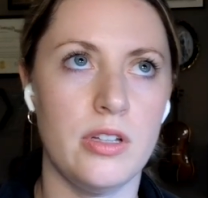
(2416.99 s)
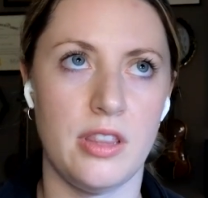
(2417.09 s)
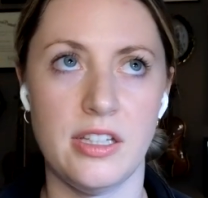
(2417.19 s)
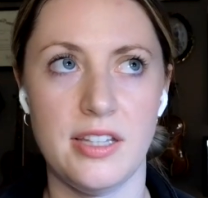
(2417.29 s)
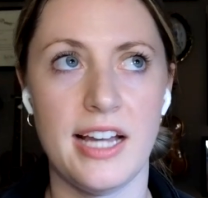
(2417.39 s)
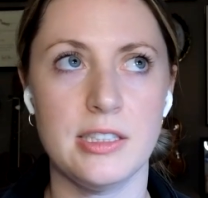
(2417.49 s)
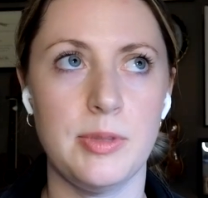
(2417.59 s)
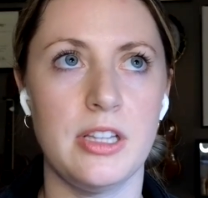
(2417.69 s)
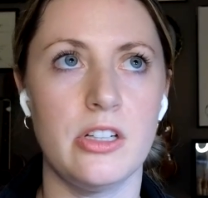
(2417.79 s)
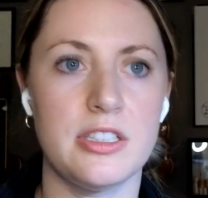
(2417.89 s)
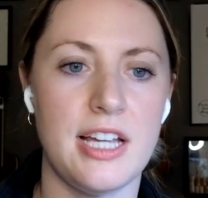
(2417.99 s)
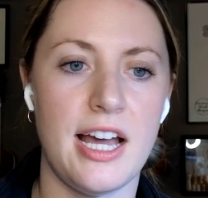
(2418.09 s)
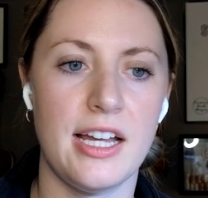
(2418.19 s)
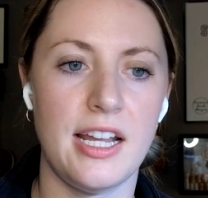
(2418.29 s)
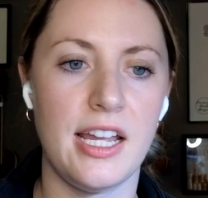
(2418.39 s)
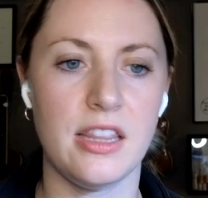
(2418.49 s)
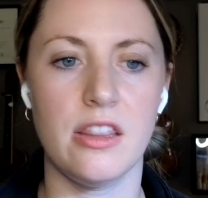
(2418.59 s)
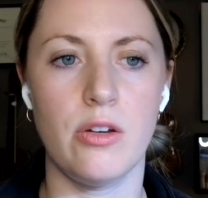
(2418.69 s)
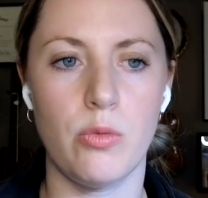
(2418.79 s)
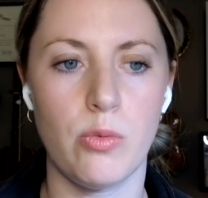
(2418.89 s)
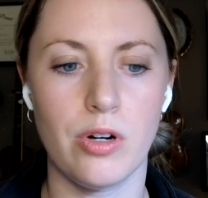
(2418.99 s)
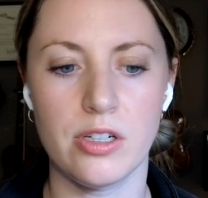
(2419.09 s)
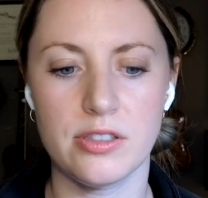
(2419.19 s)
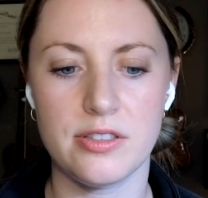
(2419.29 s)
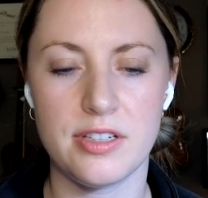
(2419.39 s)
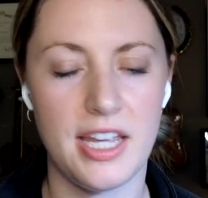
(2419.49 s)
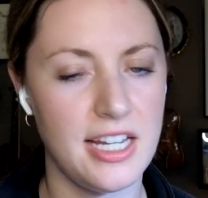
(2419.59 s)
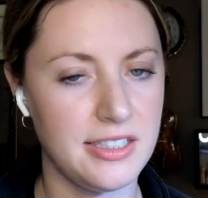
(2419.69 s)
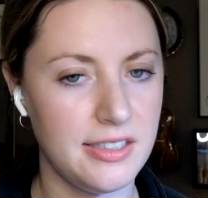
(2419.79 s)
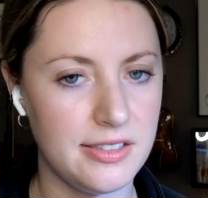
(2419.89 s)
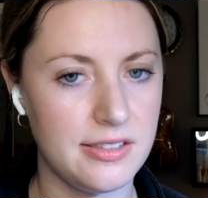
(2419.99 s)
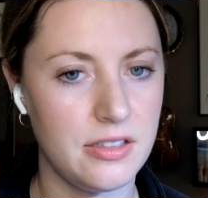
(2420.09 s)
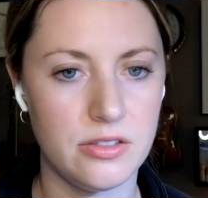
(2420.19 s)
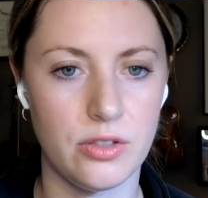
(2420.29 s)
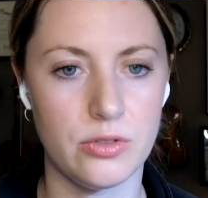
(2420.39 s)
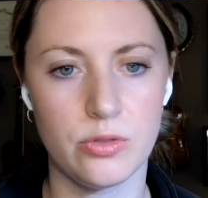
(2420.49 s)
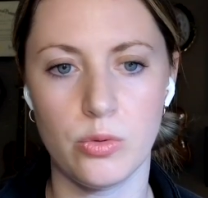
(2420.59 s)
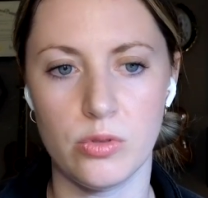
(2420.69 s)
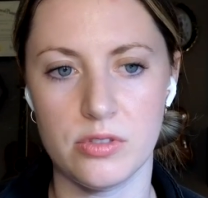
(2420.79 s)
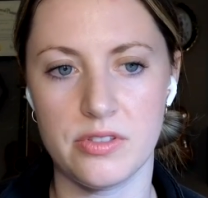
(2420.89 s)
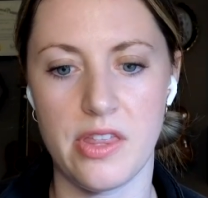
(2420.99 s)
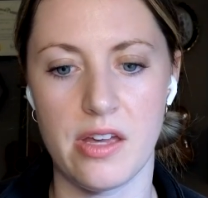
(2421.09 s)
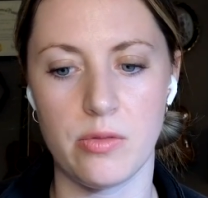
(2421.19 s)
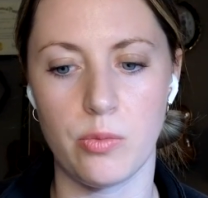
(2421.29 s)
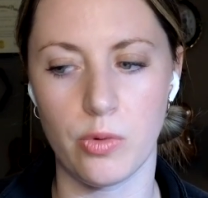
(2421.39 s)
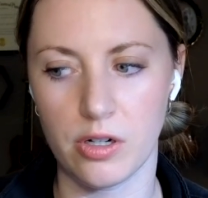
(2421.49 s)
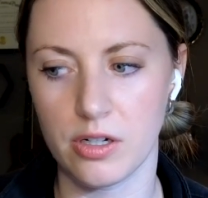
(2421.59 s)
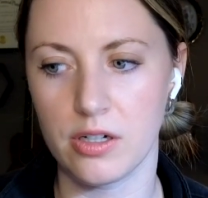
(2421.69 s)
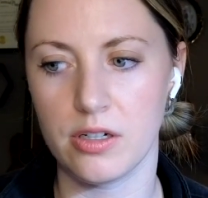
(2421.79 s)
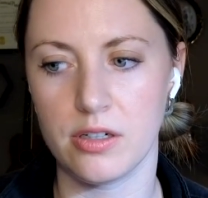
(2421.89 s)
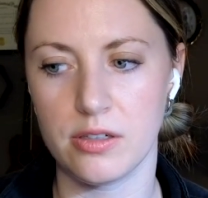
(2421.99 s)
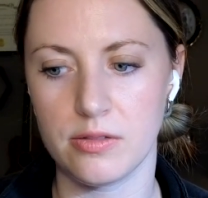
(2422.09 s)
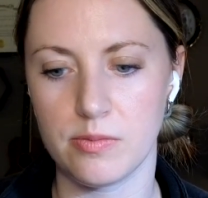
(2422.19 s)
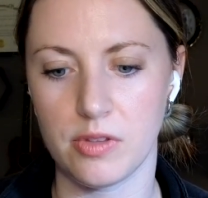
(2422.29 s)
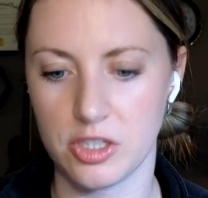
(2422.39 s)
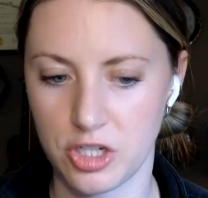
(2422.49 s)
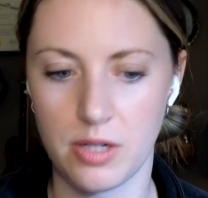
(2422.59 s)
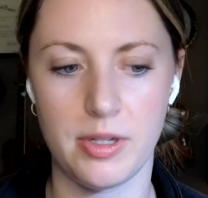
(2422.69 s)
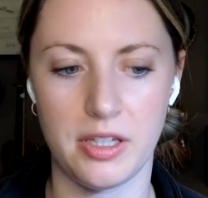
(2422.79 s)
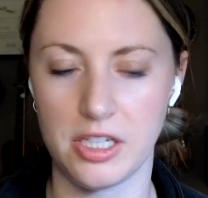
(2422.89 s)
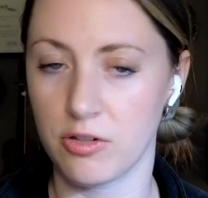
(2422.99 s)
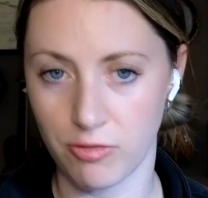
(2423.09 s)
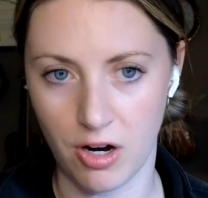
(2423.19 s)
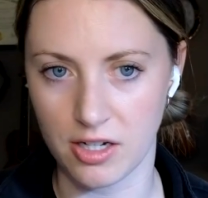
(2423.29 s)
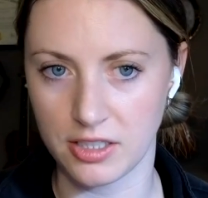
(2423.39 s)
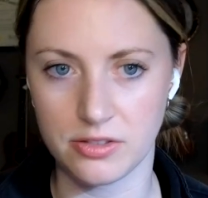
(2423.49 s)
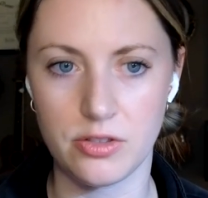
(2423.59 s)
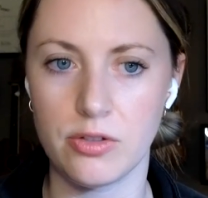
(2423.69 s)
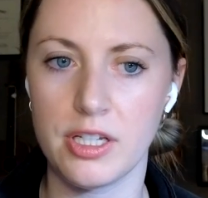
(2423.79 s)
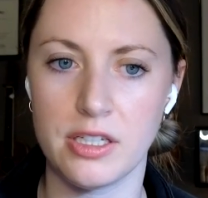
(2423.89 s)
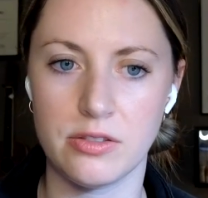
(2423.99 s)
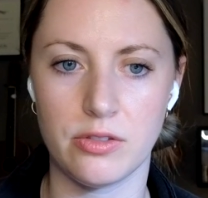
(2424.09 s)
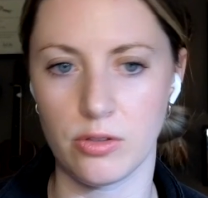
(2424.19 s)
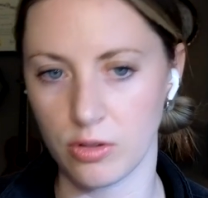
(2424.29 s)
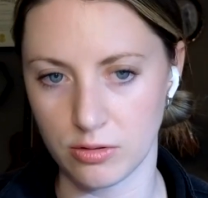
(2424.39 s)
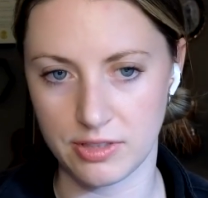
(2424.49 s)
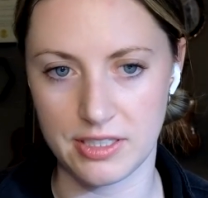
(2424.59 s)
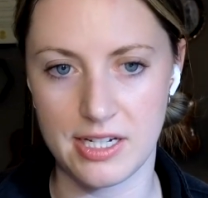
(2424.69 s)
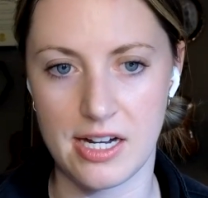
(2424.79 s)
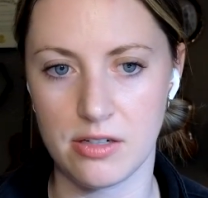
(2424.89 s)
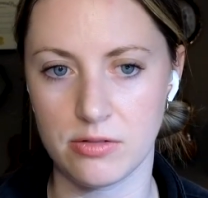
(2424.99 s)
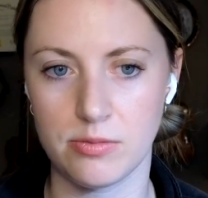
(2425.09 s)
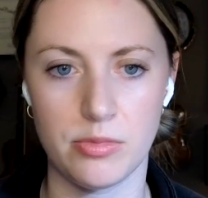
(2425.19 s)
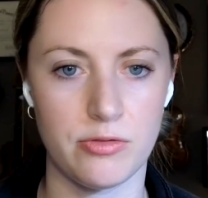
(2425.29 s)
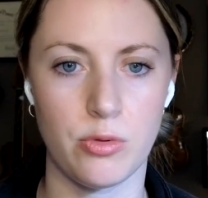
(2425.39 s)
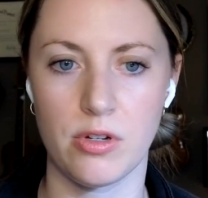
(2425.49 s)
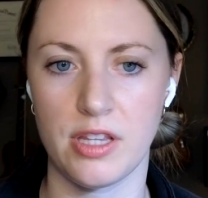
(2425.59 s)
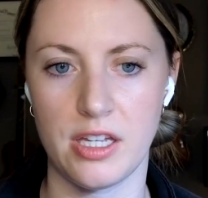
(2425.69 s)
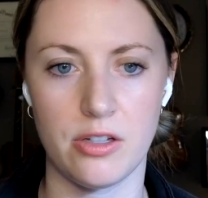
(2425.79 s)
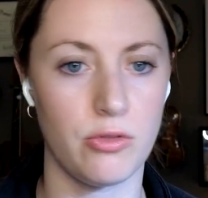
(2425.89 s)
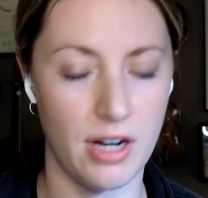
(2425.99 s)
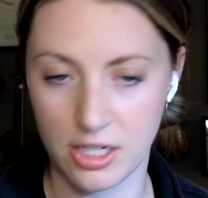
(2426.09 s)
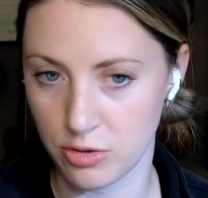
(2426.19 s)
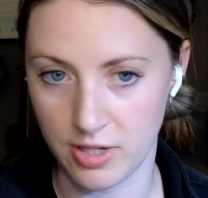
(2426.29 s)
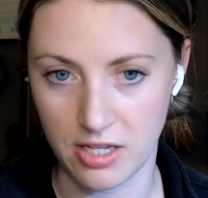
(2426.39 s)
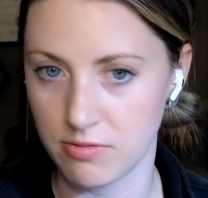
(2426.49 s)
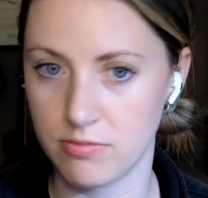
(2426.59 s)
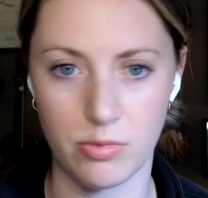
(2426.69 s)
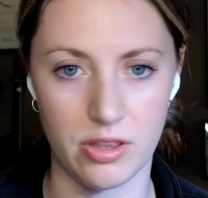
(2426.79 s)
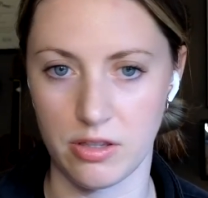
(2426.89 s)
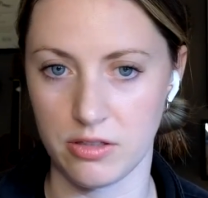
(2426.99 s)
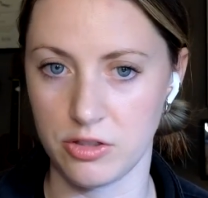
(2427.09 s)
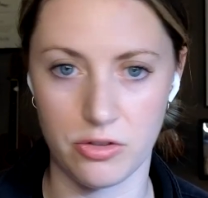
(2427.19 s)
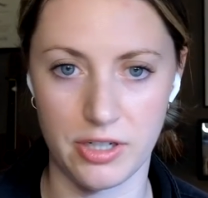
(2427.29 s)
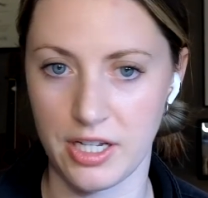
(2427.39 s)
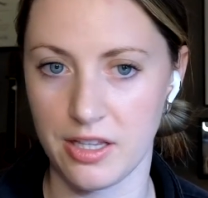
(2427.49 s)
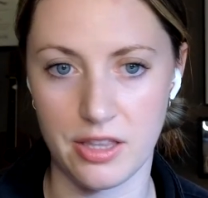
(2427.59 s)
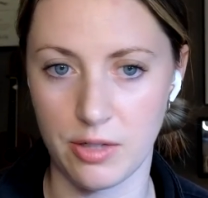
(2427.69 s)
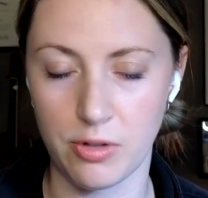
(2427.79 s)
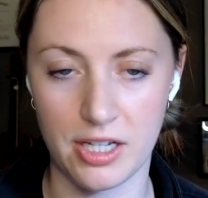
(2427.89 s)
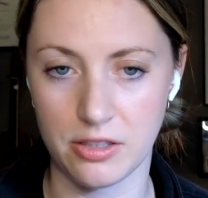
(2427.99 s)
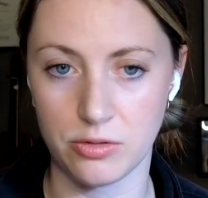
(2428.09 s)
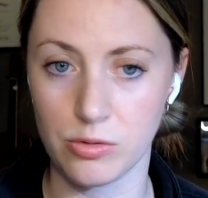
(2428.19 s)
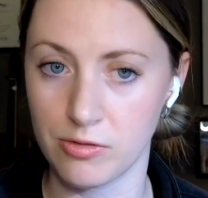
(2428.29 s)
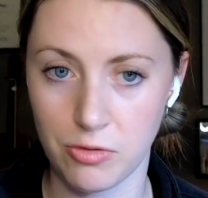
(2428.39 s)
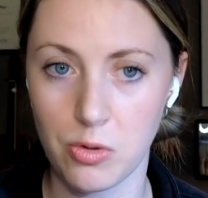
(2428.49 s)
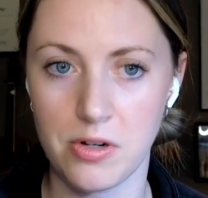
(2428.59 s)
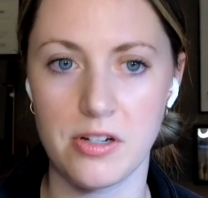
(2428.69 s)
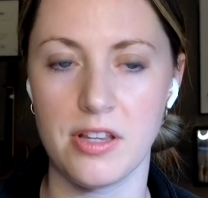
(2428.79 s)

This has been looked at in the worst cases. So, schools that were legitimately defrauding students or closing down before they could graduate with the degree that they were at the school for.